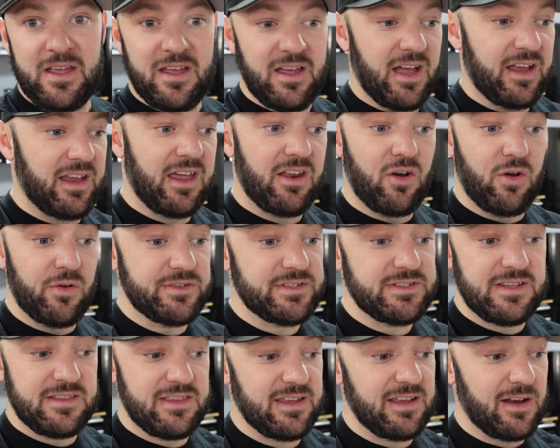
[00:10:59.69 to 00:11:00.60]
Again, all
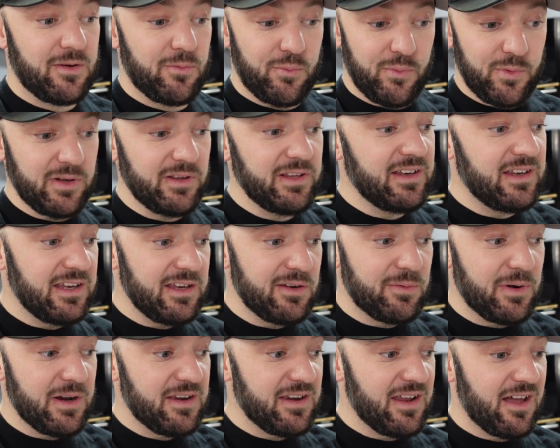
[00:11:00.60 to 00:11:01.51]
the thing I really need
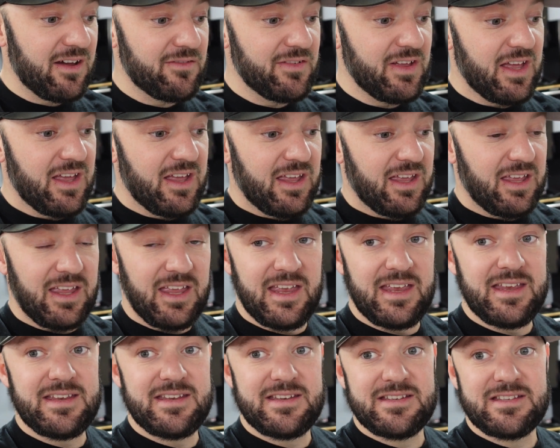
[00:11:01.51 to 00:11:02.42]
right now
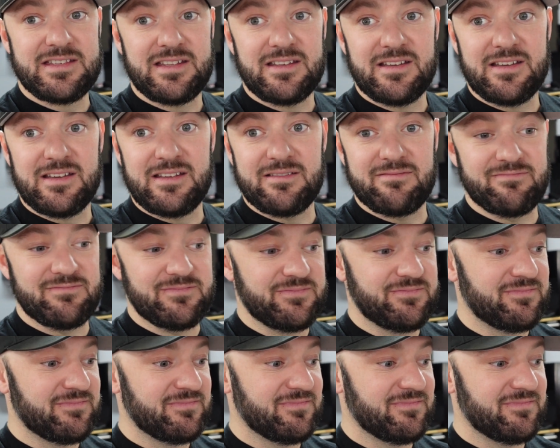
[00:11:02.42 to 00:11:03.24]
is the